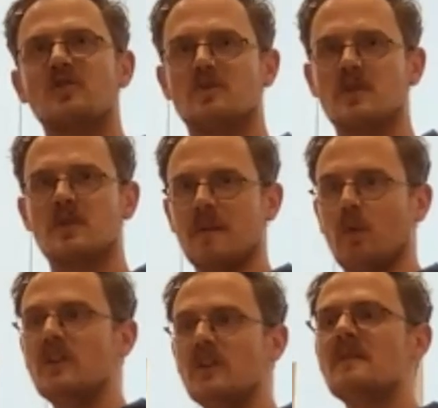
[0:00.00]
just to make a
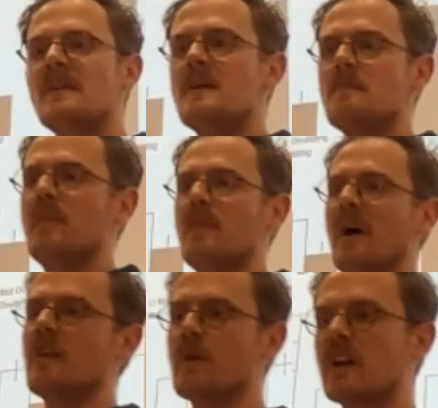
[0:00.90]
point,
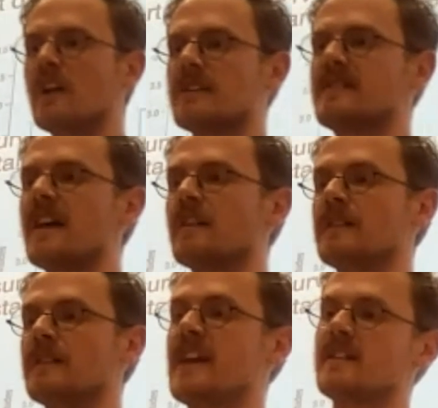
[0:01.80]
but we could look at a
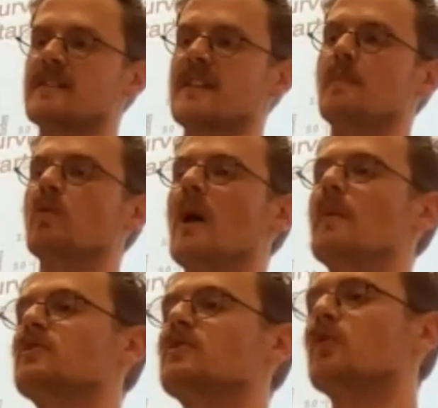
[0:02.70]
second example where
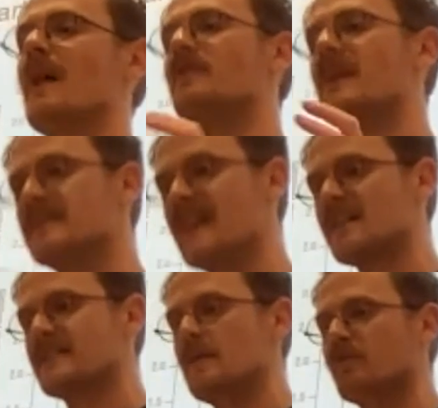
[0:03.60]
we're talking about the
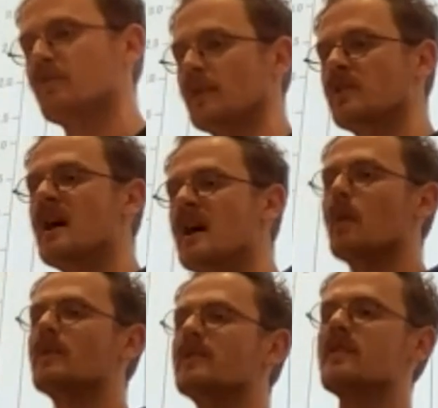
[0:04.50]
exact same phenomenon,
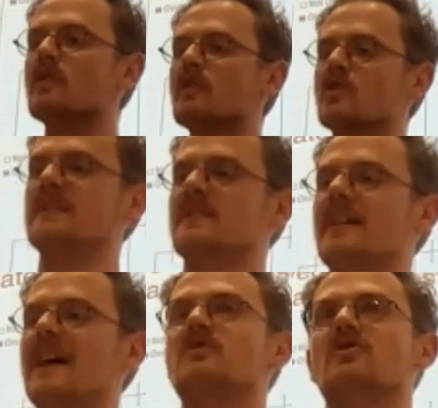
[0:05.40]
but with social
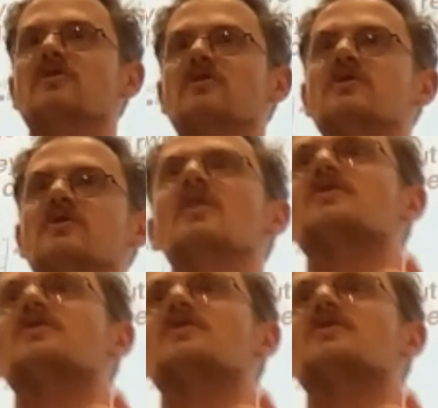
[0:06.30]
political attitudes.